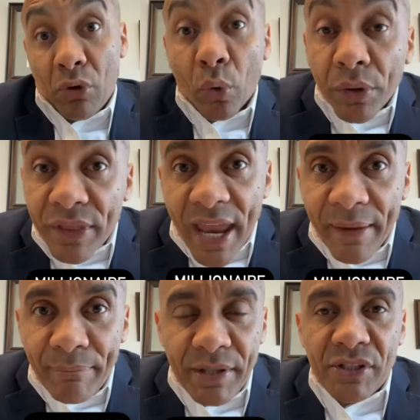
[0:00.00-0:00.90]
or the
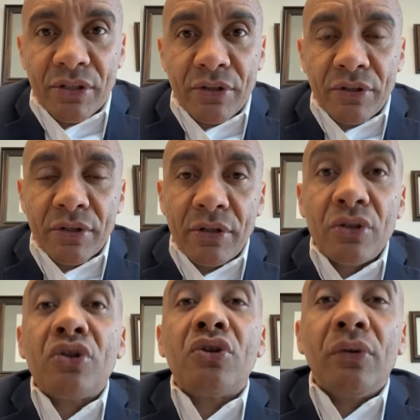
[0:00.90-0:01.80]
ambitions
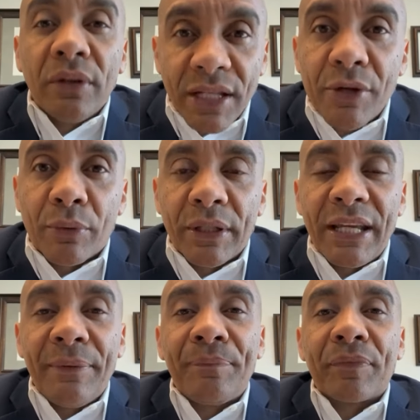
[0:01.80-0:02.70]
to
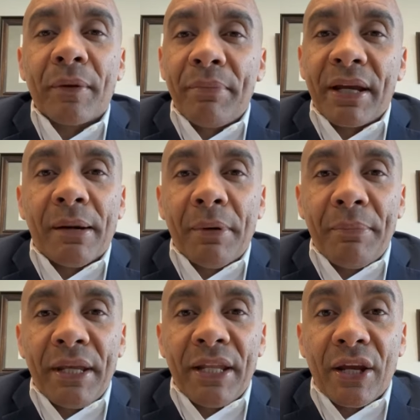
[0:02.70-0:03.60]
literally become a
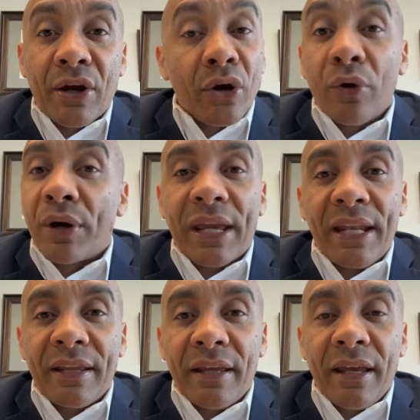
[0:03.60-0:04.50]
millionaire or
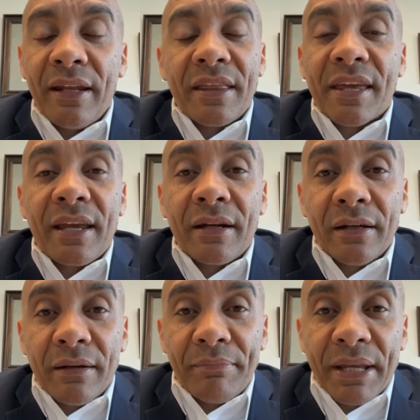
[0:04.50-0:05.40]
any
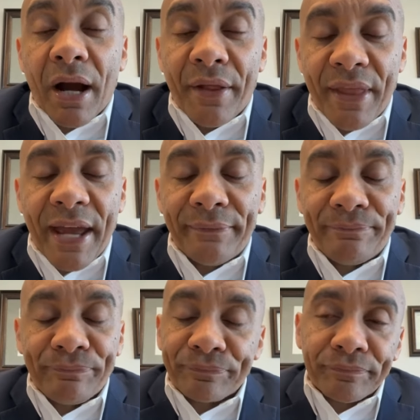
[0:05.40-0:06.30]
anything beyond that.
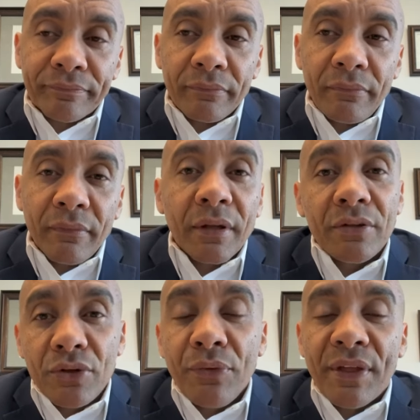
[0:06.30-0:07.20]

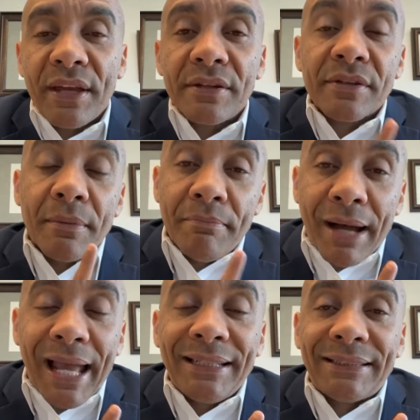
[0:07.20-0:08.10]
Two things,
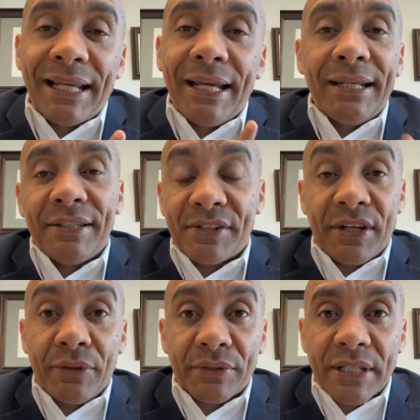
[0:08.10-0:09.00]
mindset and
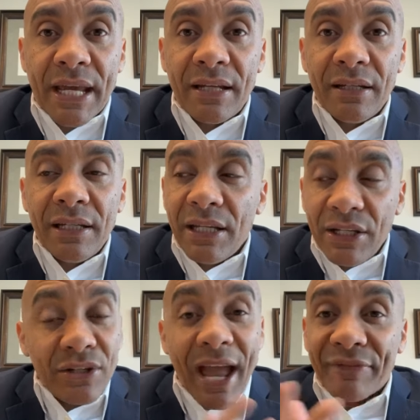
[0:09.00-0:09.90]
skill set.
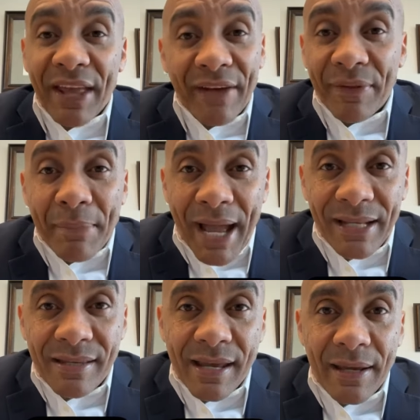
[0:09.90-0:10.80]
You have to have the
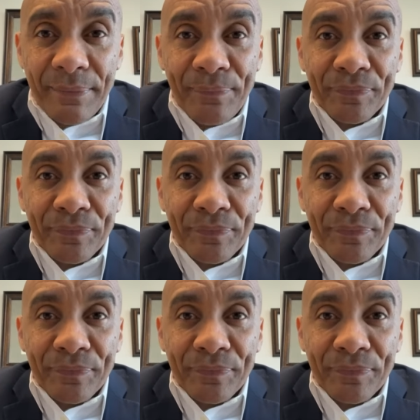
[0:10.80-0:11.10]
mindset.